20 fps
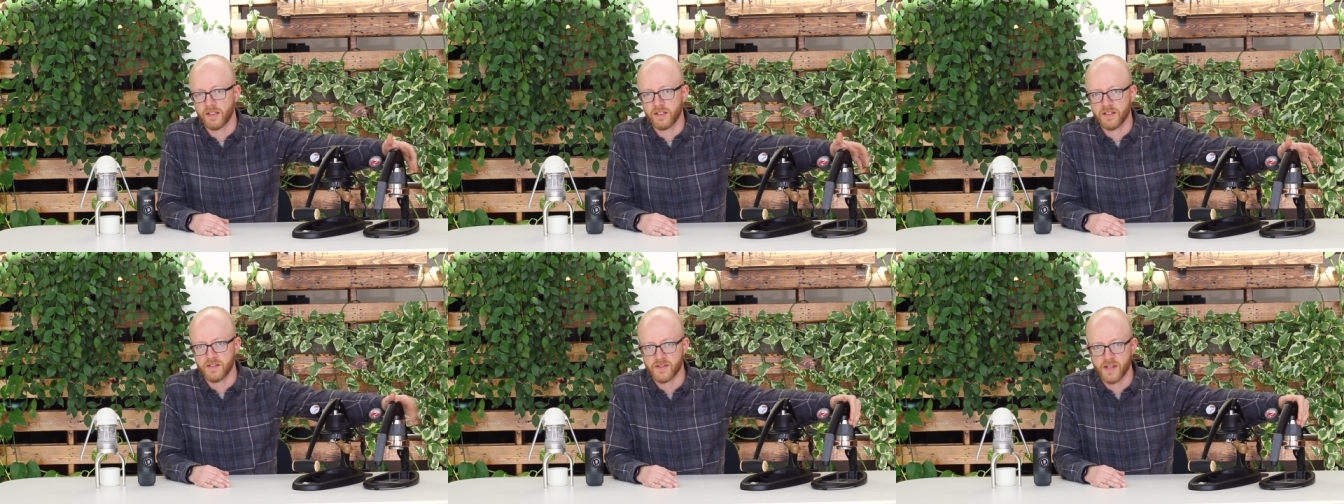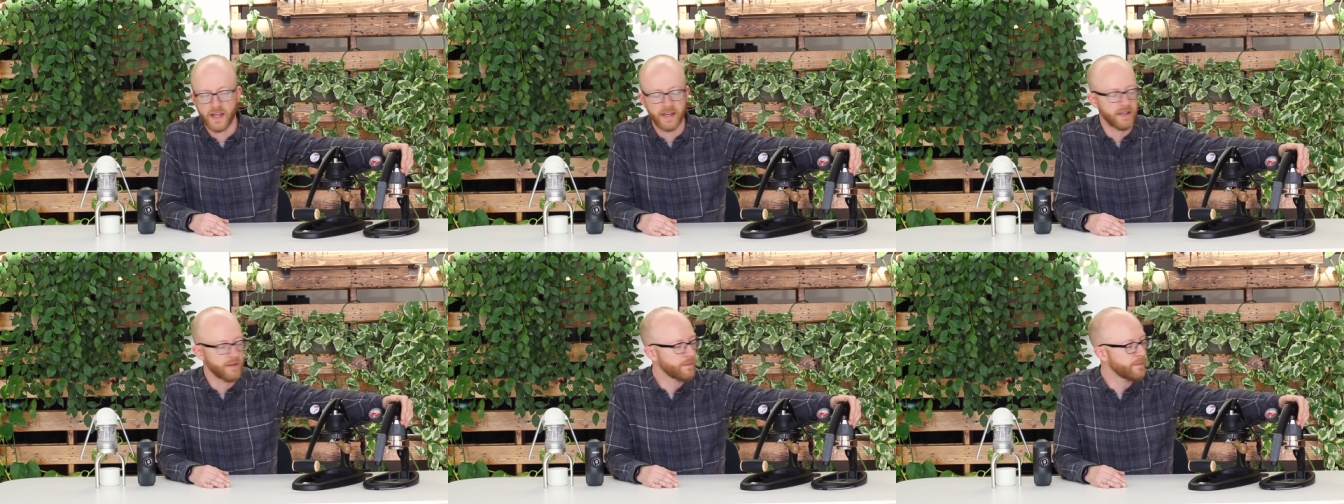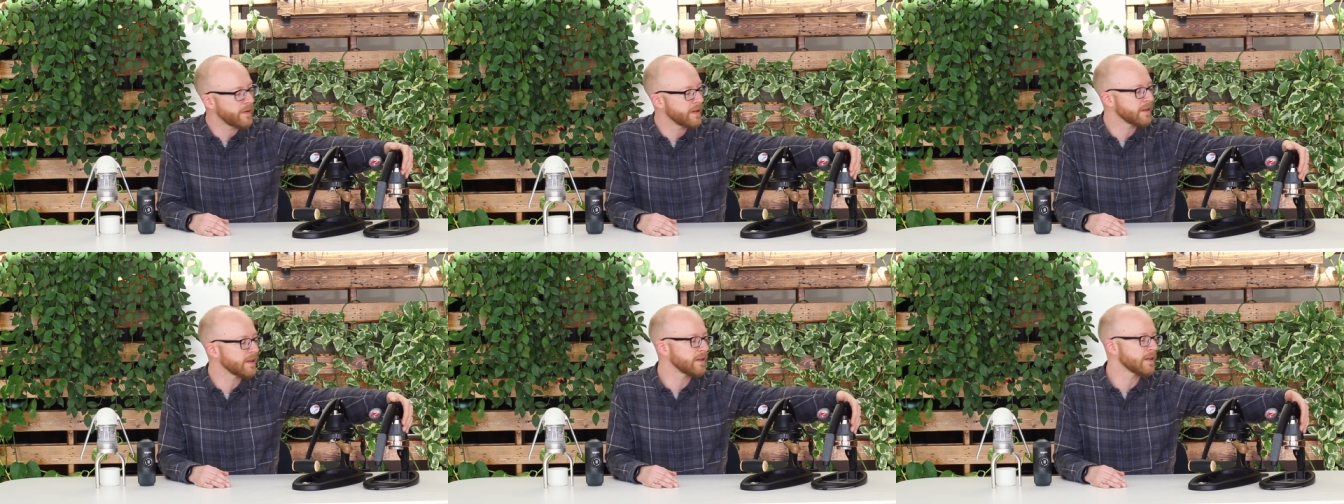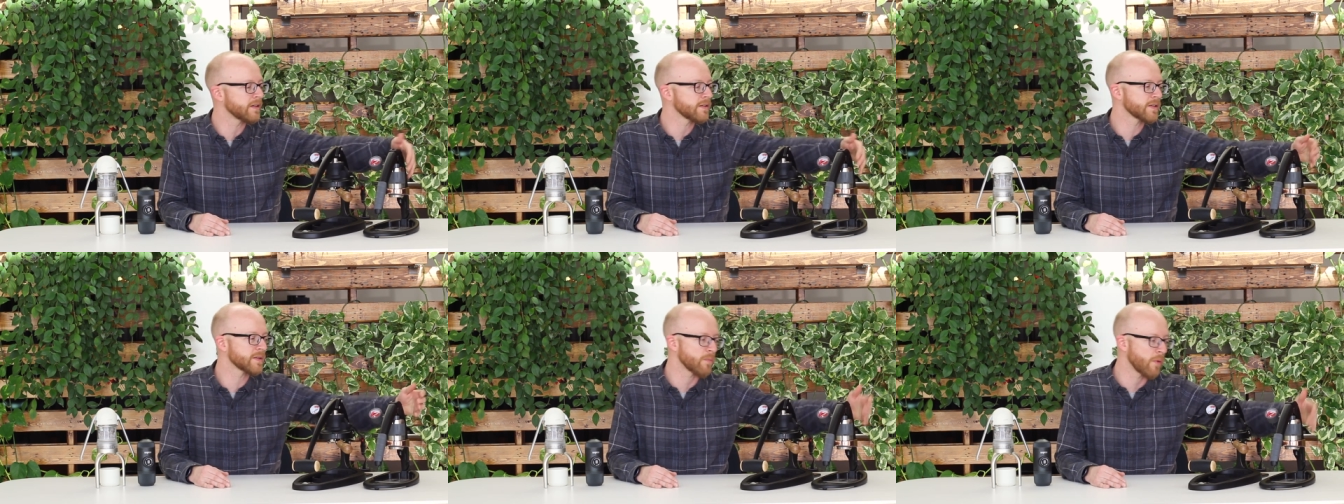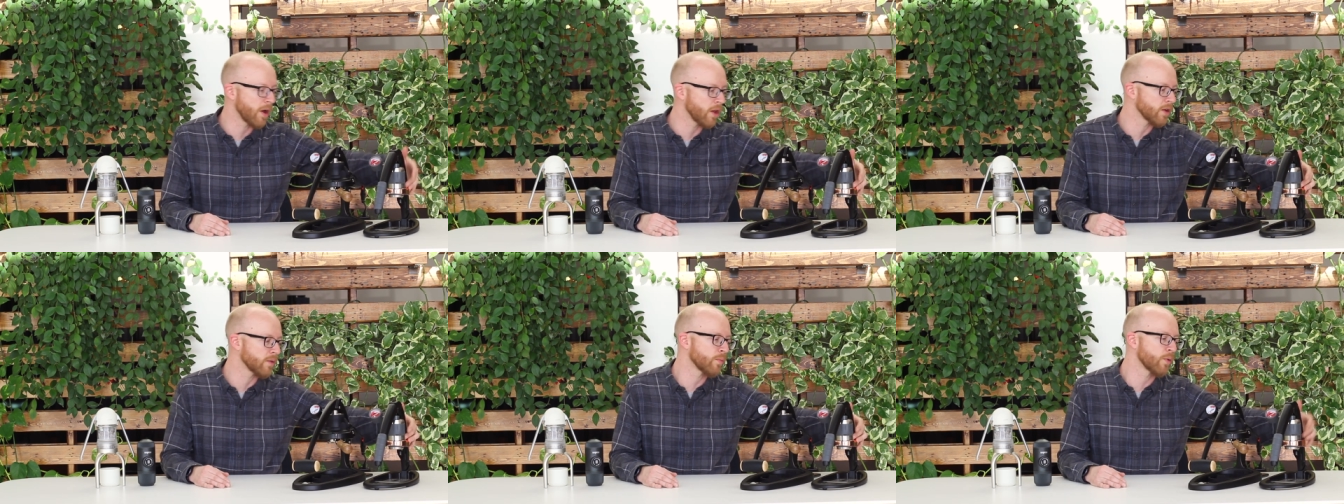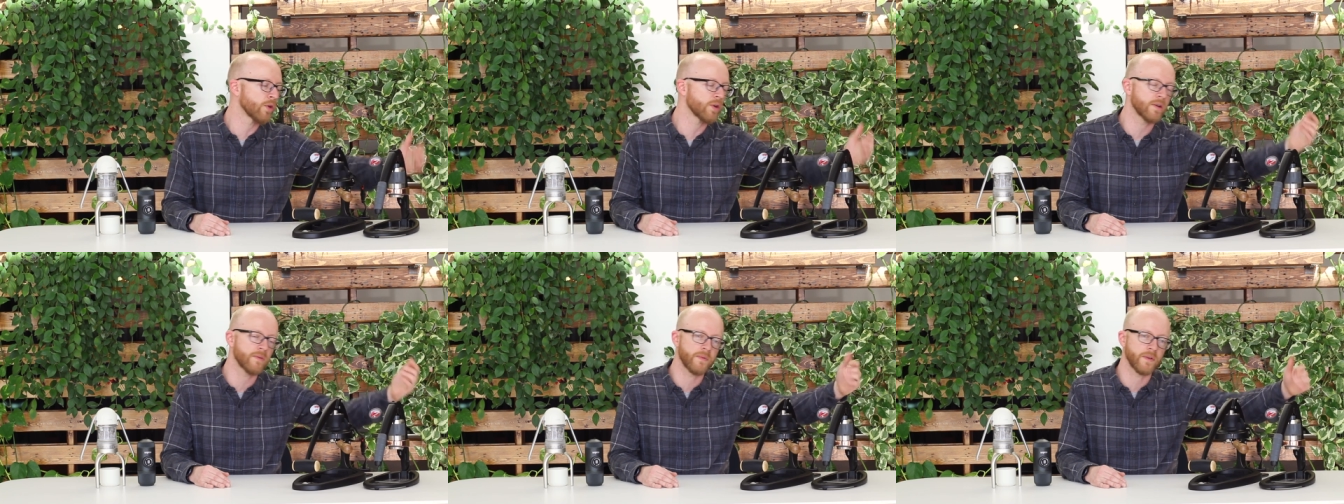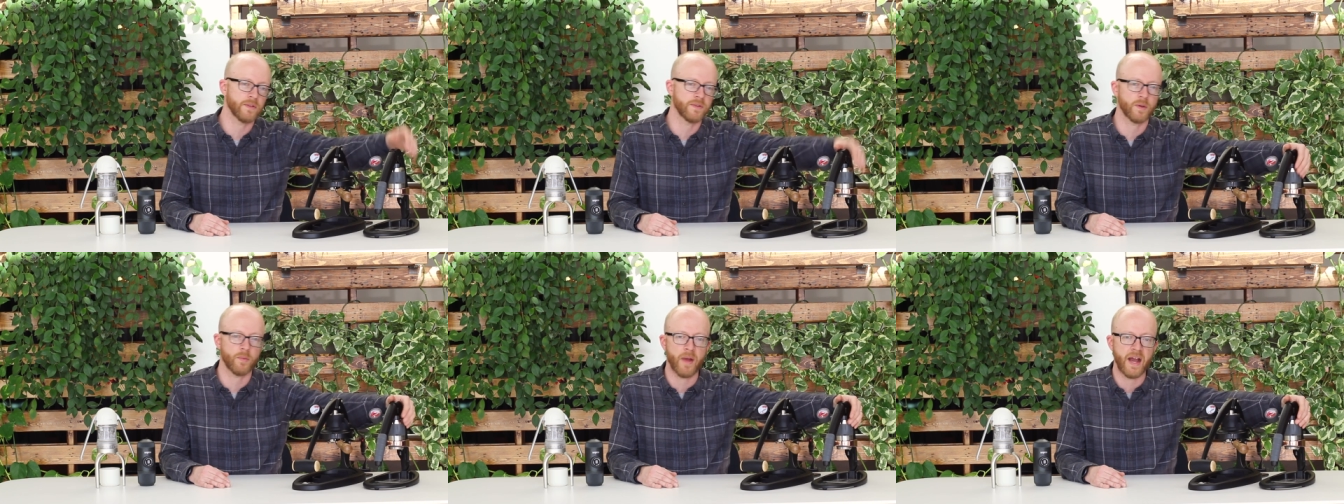designed to fit the smaller
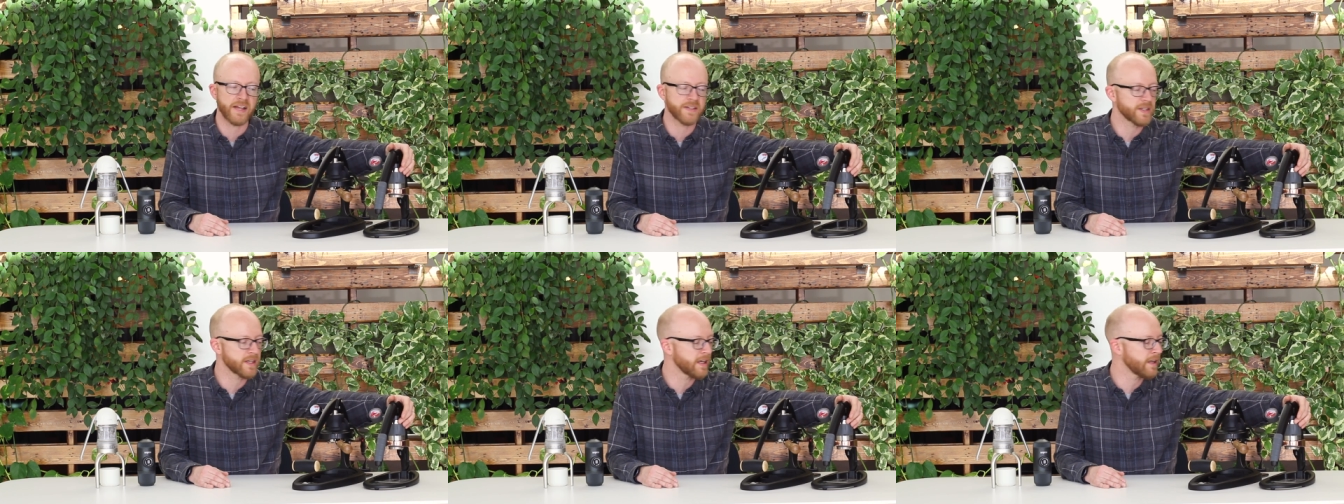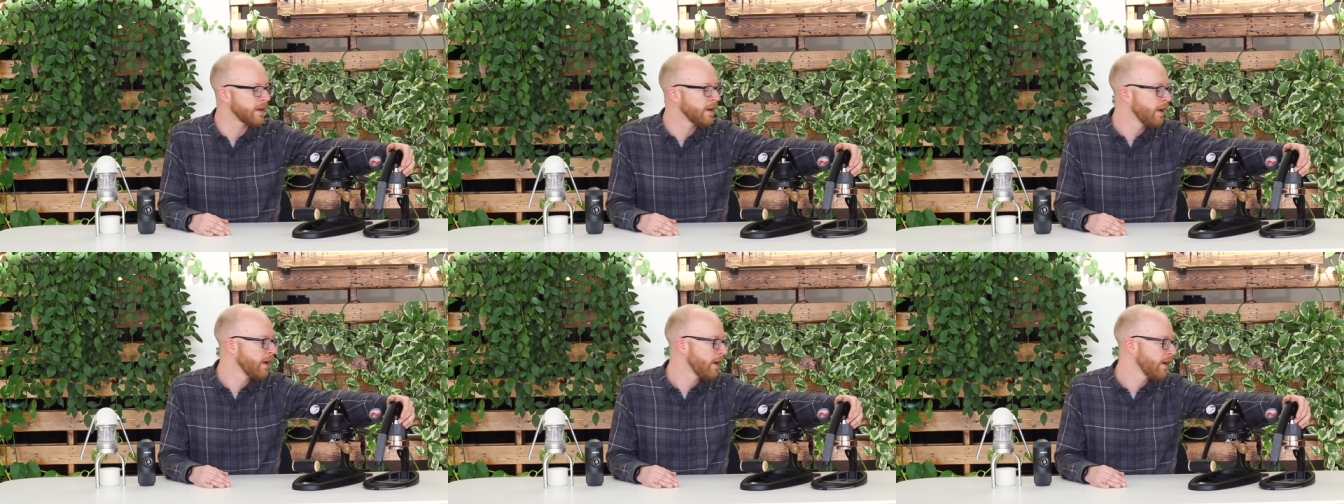portafilter basket.